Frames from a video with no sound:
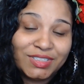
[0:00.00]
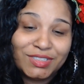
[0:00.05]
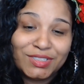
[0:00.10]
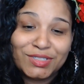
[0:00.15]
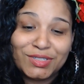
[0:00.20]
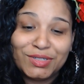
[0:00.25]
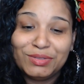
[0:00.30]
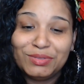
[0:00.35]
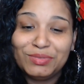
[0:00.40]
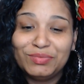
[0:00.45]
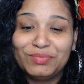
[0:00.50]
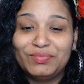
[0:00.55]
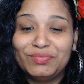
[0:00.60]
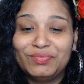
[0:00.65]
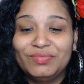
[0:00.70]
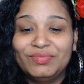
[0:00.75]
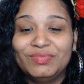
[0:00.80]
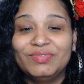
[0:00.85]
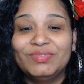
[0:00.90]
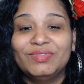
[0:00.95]
So
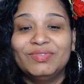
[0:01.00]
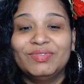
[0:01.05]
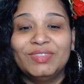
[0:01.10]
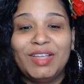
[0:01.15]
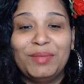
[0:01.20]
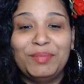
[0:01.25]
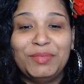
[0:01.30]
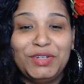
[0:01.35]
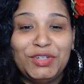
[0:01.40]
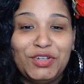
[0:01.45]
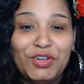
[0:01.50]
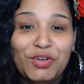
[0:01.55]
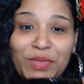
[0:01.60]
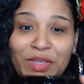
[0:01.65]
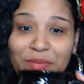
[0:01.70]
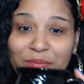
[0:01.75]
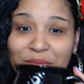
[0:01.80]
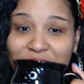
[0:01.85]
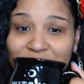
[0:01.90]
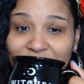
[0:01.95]
I'm going to go make
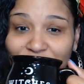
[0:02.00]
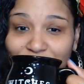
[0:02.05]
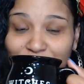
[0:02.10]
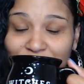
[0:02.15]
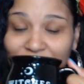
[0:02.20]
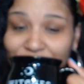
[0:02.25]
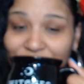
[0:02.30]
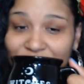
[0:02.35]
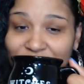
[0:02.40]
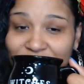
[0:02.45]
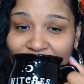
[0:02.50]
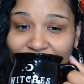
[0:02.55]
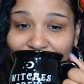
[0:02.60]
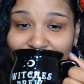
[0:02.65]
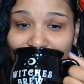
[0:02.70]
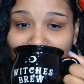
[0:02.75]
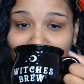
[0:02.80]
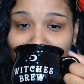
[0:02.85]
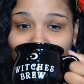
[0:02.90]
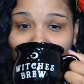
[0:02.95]
myself breakfast. I
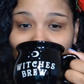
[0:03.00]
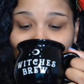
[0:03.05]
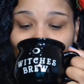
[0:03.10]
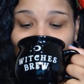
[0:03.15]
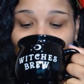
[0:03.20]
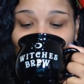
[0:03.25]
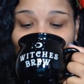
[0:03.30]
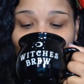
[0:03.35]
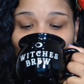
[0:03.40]
haven't made breakfast yet.